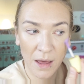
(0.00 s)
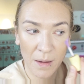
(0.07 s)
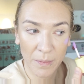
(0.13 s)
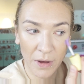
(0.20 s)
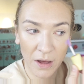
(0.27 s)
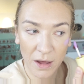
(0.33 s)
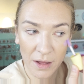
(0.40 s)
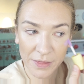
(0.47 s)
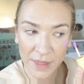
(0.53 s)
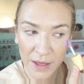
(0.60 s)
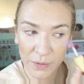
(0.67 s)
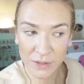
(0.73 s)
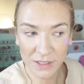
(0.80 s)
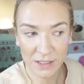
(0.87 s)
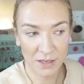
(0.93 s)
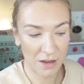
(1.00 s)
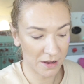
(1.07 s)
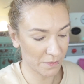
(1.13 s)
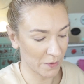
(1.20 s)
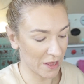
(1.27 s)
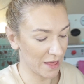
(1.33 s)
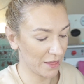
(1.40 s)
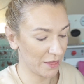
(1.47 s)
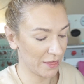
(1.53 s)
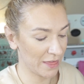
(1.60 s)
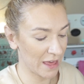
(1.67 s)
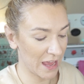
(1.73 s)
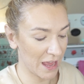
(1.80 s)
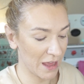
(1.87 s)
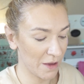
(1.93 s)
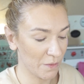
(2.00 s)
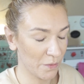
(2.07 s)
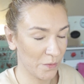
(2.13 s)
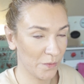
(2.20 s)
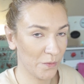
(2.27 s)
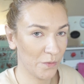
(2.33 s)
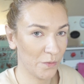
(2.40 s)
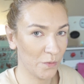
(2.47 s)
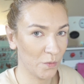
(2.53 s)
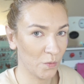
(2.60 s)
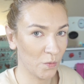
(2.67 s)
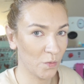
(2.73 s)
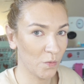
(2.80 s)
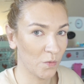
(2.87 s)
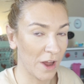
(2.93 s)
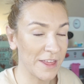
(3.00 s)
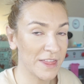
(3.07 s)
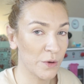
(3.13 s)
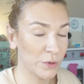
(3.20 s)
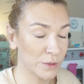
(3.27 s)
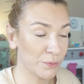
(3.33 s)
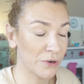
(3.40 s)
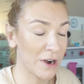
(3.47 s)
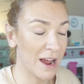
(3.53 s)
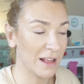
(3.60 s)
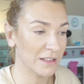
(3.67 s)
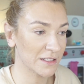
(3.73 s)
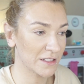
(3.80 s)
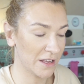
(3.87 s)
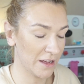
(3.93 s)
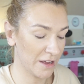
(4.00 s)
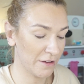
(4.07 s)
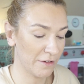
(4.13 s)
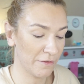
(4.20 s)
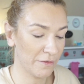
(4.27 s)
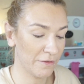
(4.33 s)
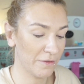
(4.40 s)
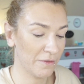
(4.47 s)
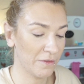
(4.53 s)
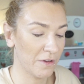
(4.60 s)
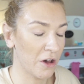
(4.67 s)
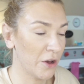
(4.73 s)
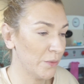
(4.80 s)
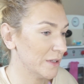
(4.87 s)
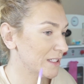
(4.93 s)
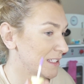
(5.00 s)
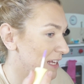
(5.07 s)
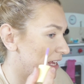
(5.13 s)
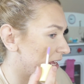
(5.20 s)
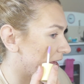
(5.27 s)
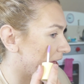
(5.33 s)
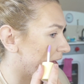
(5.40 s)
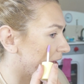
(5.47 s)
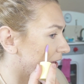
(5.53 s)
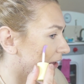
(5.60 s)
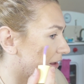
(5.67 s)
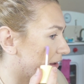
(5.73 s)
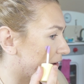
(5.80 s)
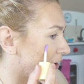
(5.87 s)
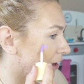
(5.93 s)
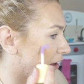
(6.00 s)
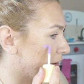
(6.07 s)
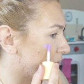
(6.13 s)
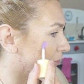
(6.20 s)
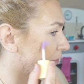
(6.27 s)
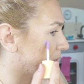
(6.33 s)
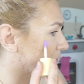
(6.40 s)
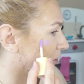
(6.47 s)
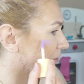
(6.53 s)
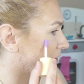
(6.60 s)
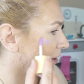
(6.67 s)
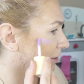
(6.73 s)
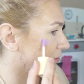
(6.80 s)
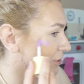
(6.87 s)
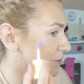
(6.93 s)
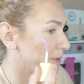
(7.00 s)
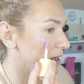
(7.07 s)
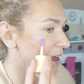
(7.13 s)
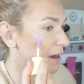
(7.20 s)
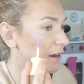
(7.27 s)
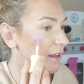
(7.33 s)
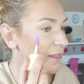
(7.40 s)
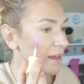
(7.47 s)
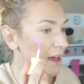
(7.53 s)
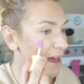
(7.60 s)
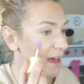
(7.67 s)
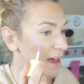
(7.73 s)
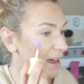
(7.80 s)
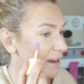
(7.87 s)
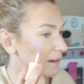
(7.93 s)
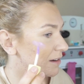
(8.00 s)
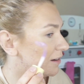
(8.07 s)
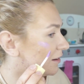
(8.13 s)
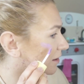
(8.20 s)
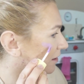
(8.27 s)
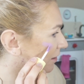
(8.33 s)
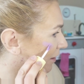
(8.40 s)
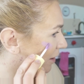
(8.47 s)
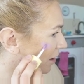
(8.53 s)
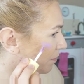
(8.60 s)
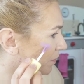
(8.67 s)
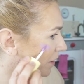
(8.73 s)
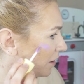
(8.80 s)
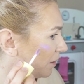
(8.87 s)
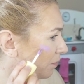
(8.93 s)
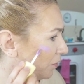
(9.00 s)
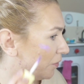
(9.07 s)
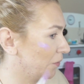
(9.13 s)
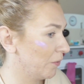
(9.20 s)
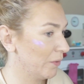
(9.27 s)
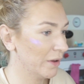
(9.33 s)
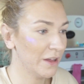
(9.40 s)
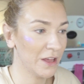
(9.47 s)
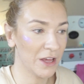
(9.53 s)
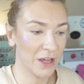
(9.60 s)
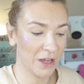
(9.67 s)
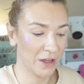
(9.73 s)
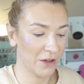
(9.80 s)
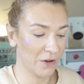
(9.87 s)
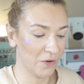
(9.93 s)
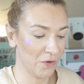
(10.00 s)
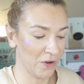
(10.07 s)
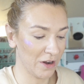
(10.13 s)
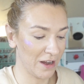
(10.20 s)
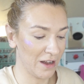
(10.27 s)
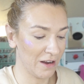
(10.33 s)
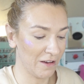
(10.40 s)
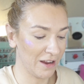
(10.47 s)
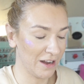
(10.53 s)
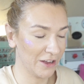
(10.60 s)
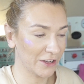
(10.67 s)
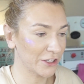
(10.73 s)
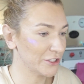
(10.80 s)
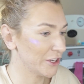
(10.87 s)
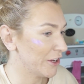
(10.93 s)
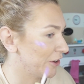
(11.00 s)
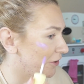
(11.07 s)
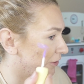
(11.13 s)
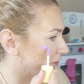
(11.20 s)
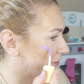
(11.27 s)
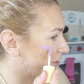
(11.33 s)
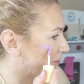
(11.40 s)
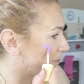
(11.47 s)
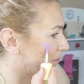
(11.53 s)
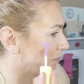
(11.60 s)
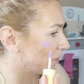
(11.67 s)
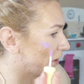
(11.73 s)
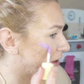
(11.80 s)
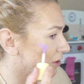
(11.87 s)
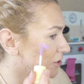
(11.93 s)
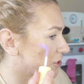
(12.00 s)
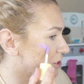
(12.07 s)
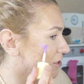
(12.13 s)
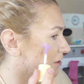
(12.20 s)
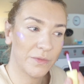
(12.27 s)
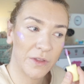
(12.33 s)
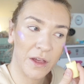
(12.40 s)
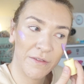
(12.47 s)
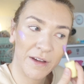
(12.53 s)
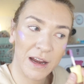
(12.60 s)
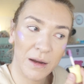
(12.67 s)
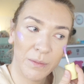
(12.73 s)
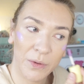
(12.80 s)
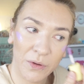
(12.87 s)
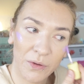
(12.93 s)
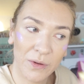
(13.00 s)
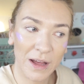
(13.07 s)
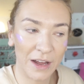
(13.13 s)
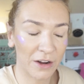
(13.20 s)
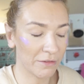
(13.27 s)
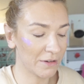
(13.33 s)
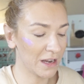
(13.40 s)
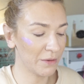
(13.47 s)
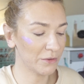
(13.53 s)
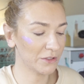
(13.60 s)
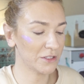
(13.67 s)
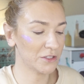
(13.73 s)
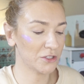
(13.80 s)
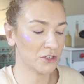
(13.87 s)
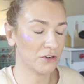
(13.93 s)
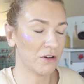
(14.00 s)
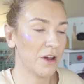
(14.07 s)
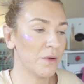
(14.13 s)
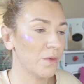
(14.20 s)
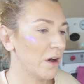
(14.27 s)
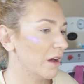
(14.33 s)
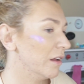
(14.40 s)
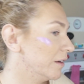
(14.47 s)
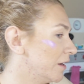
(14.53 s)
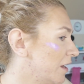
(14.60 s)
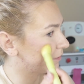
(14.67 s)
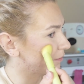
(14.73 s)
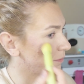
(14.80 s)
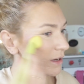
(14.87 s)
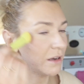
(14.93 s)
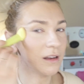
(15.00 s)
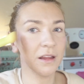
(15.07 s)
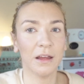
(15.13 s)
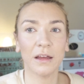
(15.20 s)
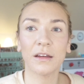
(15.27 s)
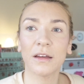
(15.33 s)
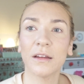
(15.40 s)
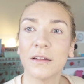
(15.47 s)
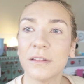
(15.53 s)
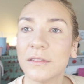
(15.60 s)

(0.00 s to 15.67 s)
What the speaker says: But there was a time where there was brands that I was seeing from Korea and Japan that had like a purple or like lilac toned blush available, and I really wanted to try one. But look,